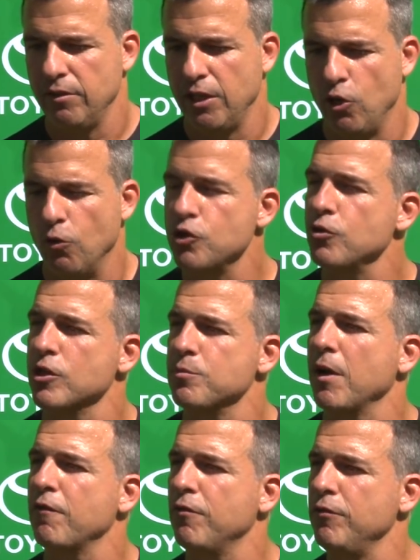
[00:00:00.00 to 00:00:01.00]
they know what to
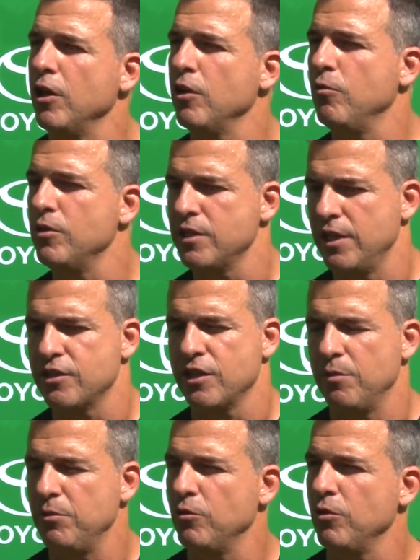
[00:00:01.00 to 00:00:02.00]
expect from the other ones, and it's
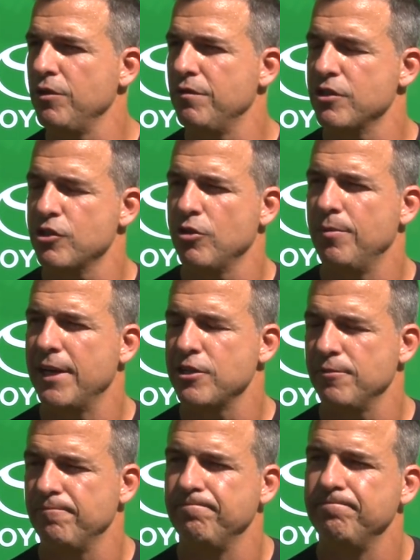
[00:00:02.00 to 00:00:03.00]
going to be a really physical
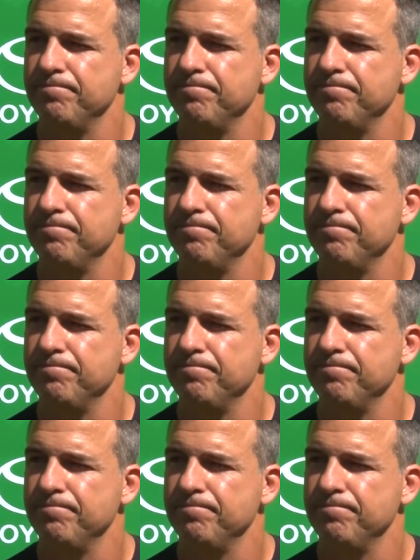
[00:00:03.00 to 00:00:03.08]
matchup.